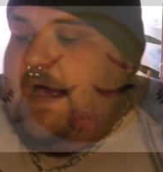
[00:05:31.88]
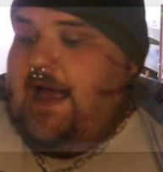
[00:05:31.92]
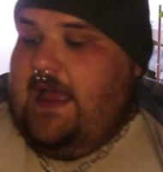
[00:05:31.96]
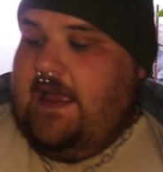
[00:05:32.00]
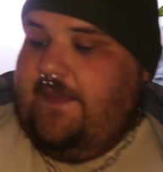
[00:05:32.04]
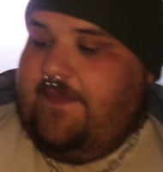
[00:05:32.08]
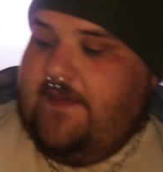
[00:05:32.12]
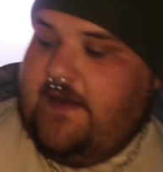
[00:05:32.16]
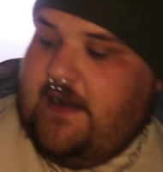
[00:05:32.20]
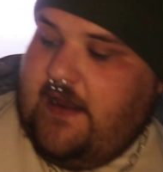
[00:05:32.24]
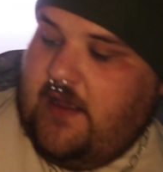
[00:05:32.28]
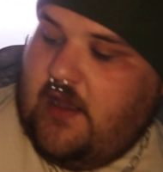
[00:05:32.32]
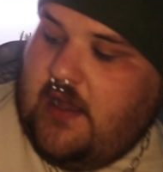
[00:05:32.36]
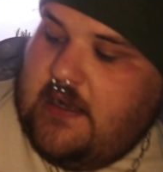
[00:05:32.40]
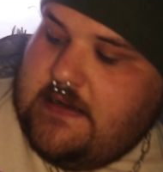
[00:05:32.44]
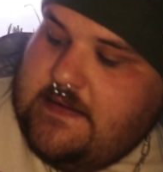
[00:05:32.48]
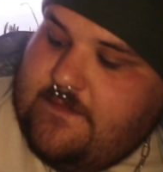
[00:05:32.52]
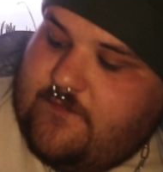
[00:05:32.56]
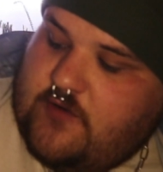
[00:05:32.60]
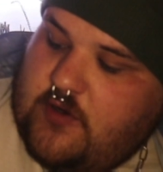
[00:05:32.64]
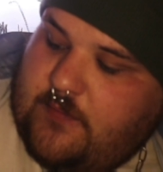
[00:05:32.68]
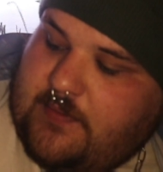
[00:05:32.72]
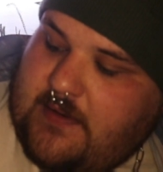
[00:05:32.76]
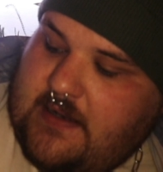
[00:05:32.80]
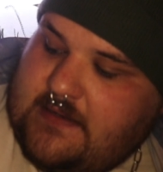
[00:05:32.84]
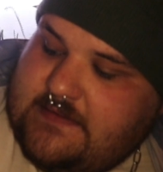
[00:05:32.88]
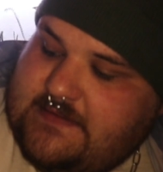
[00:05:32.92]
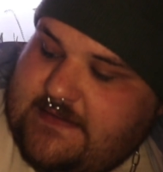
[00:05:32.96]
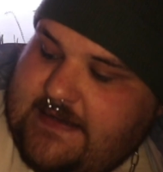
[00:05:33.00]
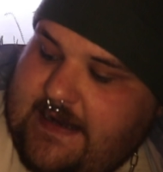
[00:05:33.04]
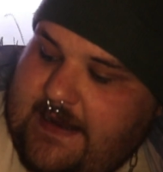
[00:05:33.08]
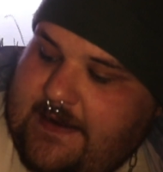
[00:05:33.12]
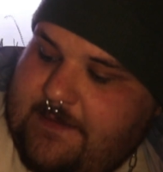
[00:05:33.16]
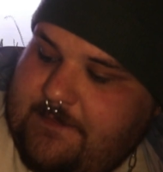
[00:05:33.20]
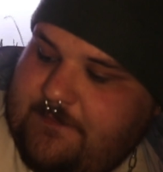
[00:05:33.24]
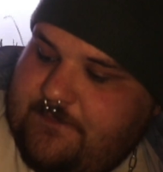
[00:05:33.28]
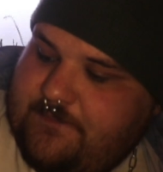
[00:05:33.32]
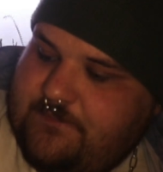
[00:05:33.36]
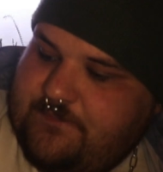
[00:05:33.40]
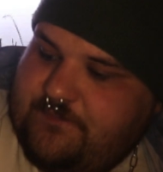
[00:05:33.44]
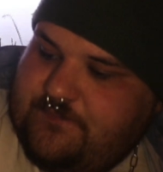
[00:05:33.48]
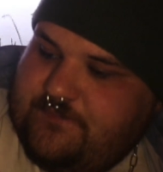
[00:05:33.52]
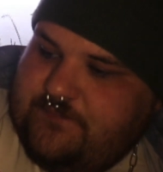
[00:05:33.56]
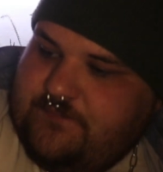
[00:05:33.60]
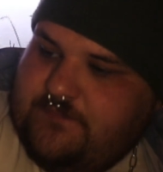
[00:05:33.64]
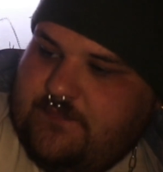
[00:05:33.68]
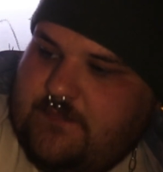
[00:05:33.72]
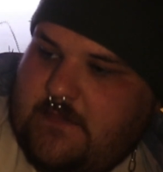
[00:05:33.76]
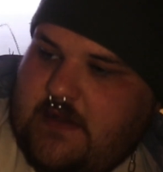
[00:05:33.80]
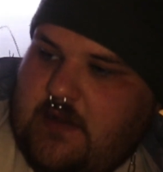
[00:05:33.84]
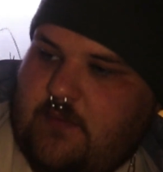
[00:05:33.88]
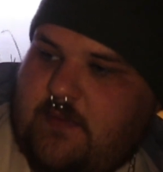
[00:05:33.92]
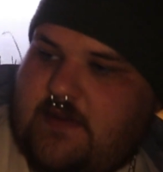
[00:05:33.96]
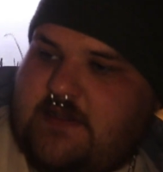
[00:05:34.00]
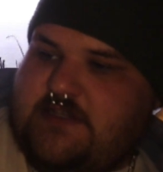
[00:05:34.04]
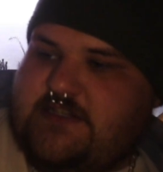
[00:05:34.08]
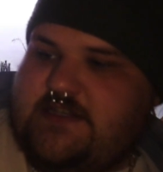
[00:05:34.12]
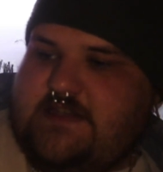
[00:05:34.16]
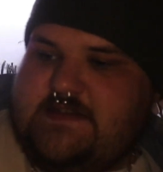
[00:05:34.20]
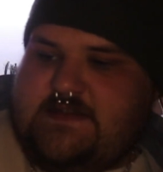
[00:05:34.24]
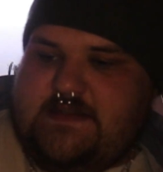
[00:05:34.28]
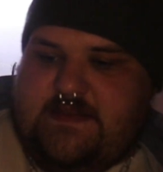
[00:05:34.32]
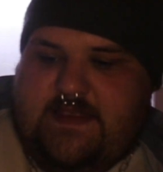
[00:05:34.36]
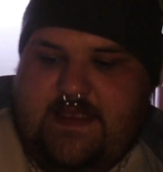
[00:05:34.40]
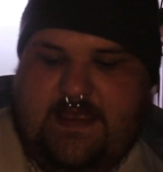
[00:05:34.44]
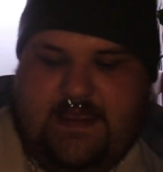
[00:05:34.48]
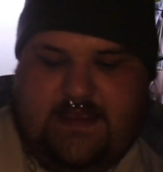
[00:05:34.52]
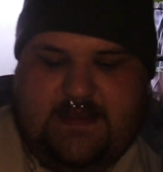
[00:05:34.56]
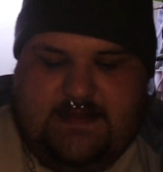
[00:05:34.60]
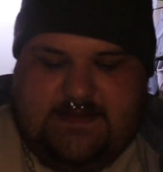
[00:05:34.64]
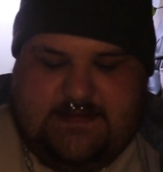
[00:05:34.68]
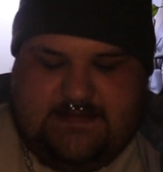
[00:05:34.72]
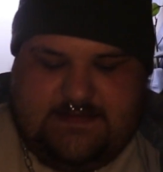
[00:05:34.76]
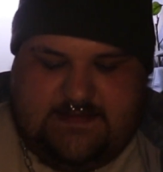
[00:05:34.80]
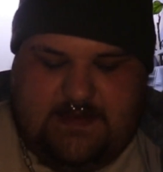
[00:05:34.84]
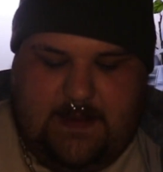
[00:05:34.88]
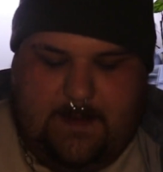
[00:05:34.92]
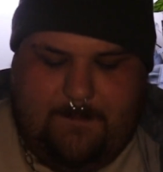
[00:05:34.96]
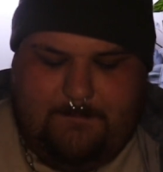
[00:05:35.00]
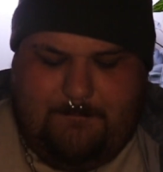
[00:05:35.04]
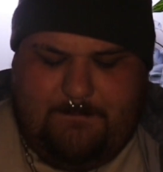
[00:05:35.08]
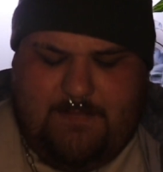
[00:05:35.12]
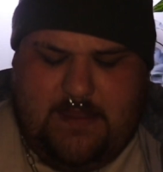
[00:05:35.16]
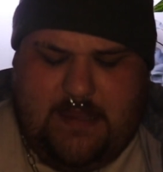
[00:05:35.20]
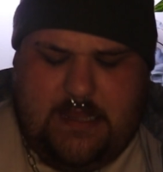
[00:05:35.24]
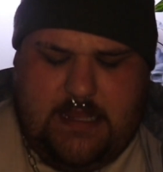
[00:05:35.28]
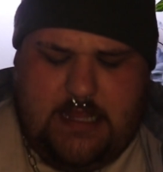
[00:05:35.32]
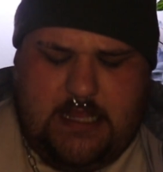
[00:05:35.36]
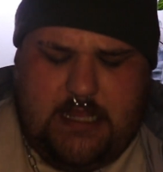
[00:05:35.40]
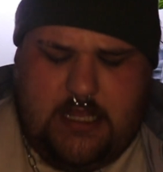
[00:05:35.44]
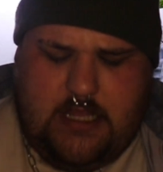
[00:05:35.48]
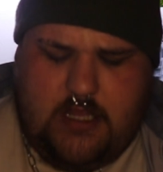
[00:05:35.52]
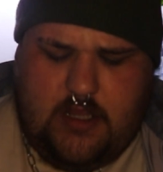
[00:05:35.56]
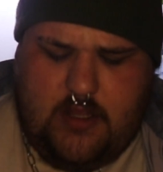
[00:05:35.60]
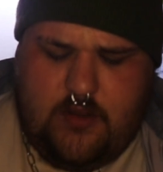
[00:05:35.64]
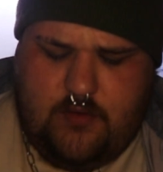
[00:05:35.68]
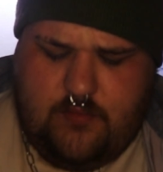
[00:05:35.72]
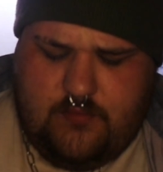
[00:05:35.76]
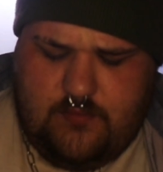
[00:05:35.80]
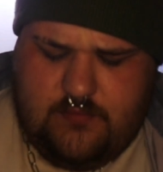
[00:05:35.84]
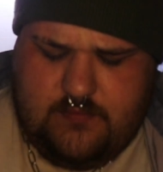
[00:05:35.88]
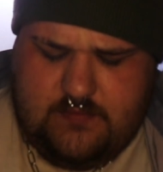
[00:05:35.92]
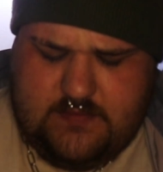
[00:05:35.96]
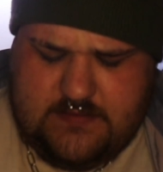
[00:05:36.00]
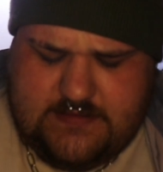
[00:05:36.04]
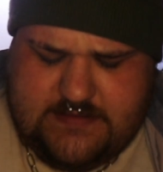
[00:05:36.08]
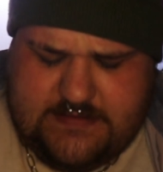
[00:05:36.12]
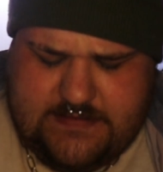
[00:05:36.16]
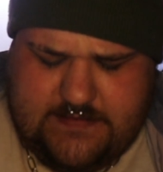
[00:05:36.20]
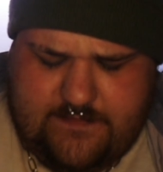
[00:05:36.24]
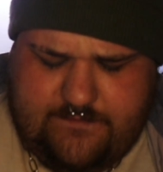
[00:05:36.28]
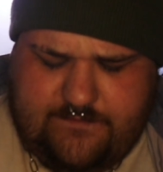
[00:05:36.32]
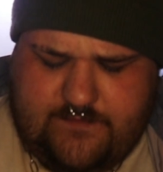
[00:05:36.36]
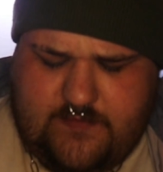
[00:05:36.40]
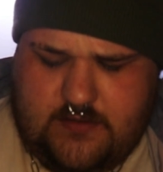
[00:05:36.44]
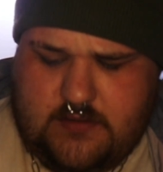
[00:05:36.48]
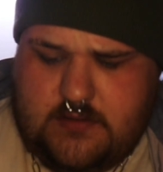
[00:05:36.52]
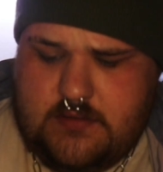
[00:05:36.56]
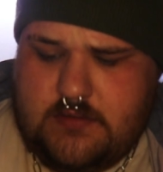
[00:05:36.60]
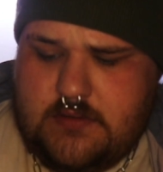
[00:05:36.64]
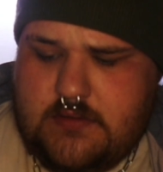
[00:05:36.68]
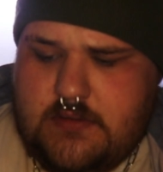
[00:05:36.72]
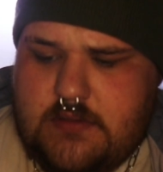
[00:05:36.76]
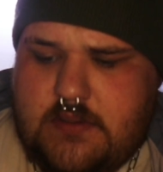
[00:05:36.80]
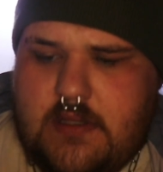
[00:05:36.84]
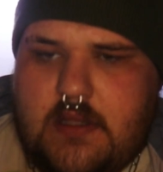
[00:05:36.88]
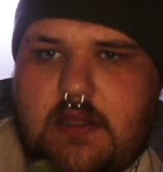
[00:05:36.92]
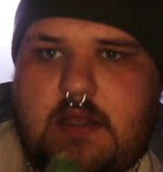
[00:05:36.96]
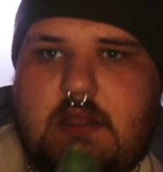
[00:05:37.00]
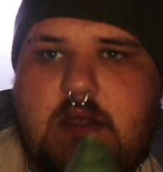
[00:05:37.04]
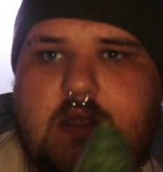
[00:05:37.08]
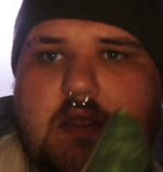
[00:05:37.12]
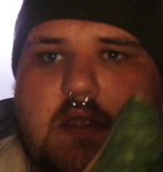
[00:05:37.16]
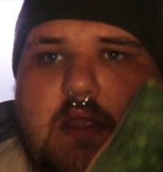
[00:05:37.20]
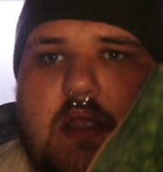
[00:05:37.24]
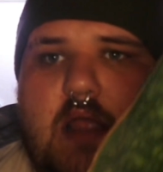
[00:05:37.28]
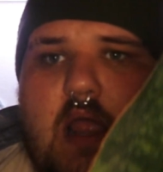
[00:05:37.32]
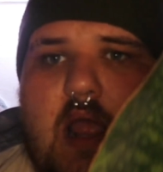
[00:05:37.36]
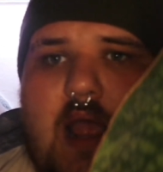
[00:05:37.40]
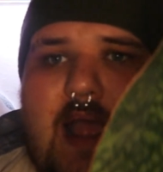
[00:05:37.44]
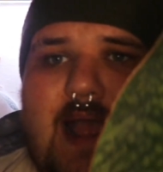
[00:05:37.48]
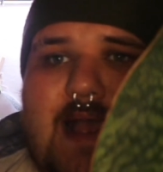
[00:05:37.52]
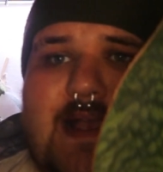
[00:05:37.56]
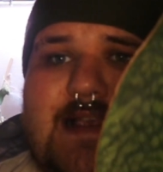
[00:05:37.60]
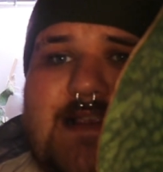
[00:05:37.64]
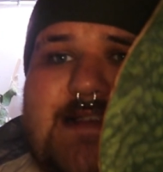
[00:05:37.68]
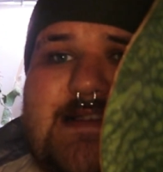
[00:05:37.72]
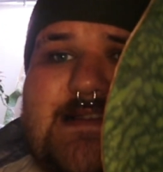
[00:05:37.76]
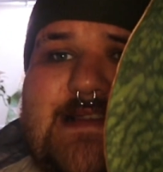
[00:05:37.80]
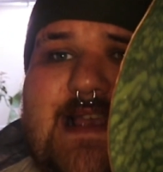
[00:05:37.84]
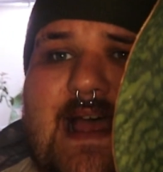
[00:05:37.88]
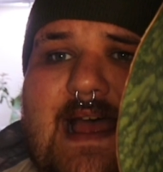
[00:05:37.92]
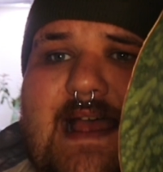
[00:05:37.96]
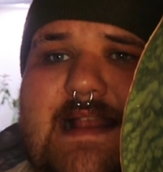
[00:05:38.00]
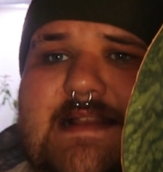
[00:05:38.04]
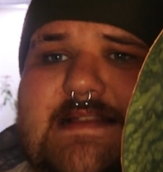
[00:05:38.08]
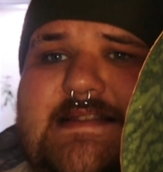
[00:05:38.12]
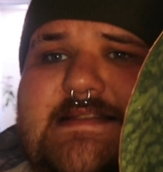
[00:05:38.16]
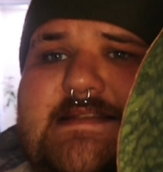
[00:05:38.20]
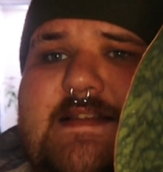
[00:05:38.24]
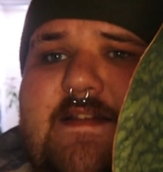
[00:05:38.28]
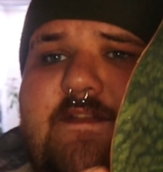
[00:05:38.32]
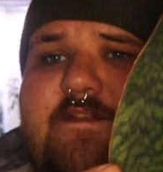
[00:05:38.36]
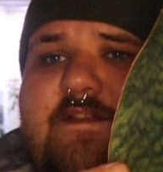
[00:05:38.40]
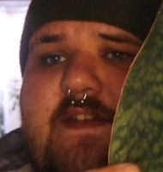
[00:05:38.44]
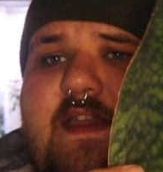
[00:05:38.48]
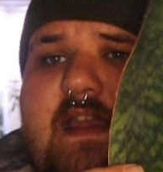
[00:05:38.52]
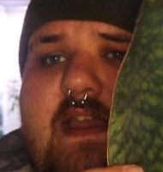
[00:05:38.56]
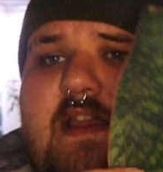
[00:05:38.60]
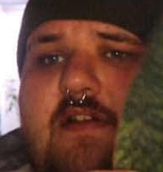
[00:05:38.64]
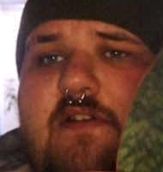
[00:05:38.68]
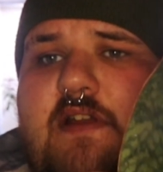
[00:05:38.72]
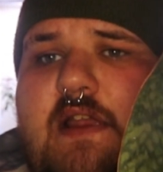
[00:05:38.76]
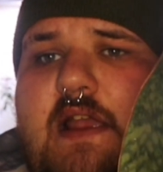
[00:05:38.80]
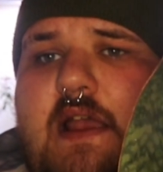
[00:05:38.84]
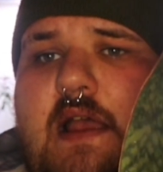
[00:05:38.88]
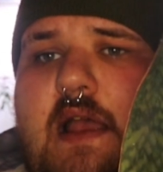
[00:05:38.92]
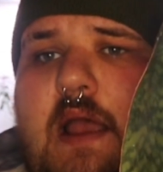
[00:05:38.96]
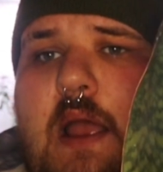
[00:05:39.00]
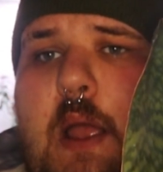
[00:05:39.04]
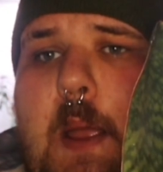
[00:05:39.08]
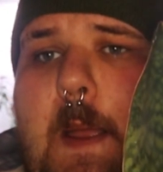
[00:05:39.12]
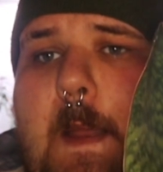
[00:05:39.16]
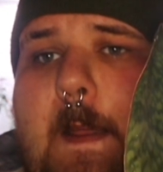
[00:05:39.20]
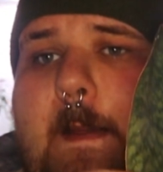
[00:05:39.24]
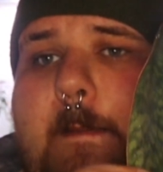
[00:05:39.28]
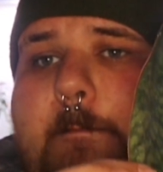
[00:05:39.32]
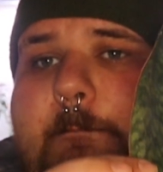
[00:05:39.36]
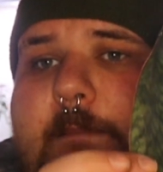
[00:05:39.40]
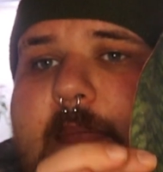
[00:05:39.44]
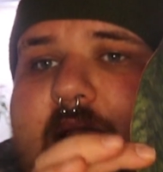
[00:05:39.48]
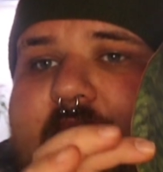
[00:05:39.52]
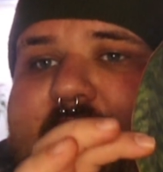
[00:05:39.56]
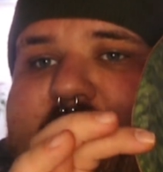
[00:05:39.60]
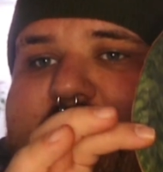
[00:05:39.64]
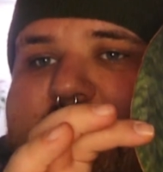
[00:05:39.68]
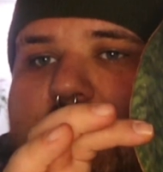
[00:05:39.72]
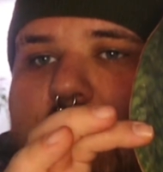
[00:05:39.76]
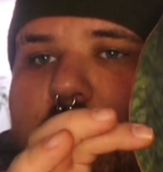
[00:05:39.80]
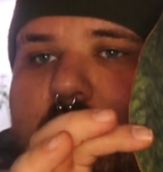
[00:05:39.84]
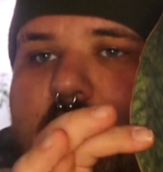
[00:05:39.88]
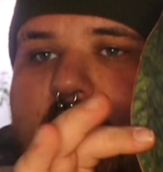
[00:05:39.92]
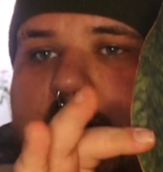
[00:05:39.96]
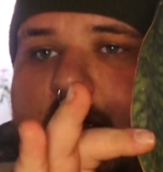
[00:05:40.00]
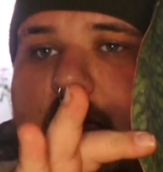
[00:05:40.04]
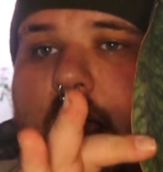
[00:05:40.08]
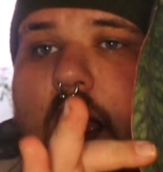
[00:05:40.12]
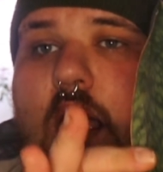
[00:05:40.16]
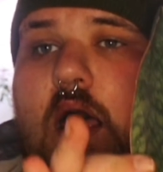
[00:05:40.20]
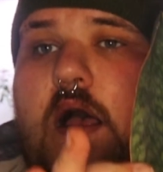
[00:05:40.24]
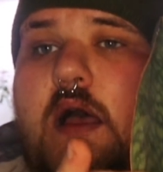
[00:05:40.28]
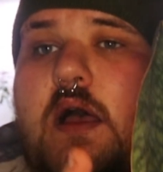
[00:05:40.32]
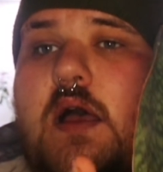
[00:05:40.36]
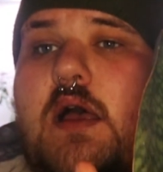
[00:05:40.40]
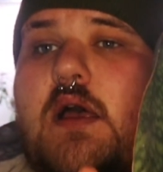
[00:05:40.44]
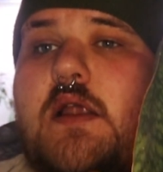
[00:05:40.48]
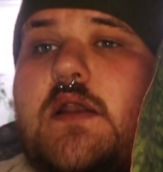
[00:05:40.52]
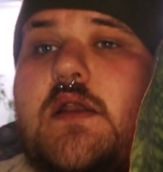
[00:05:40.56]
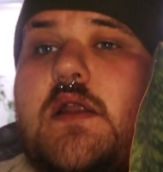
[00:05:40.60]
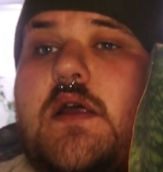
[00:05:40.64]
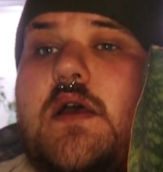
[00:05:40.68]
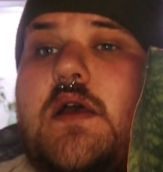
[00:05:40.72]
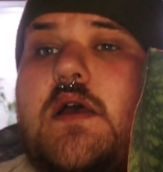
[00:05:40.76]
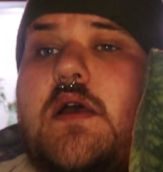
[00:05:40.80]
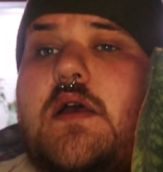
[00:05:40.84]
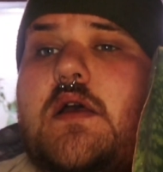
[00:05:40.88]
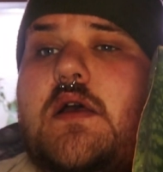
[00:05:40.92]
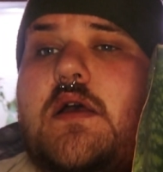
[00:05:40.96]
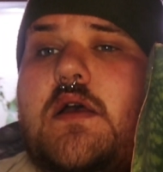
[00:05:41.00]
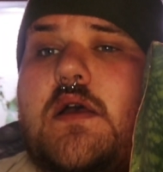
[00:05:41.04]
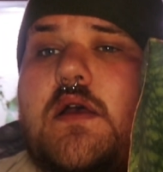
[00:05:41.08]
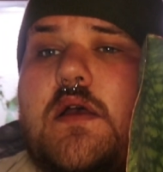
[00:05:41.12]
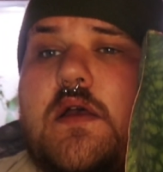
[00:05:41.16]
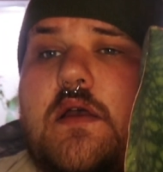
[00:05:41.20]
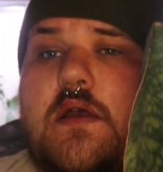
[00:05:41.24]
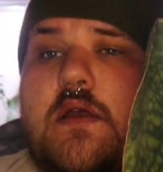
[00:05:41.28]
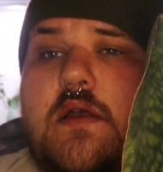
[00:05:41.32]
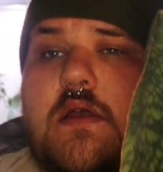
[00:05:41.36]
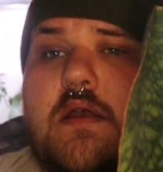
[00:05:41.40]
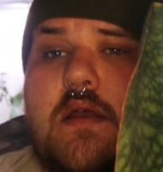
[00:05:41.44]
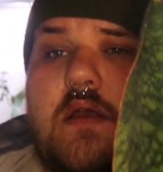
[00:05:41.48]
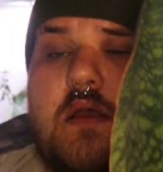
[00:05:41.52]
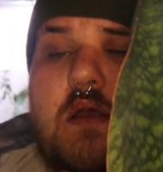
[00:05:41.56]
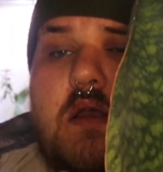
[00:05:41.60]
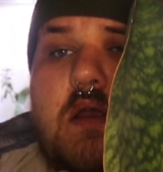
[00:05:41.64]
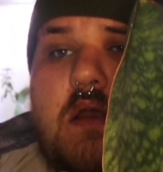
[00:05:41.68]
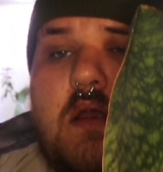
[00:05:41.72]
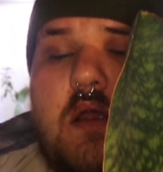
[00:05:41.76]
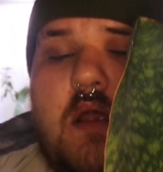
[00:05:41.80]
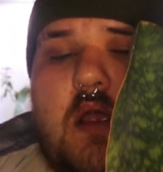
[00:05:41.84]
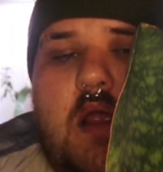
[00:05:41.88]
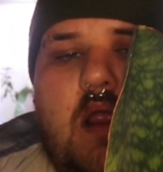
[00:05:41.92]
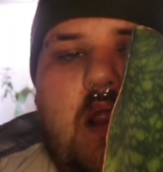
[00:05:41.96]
and then I got another new plant today, which is this beautiful Sansevieria masoniana.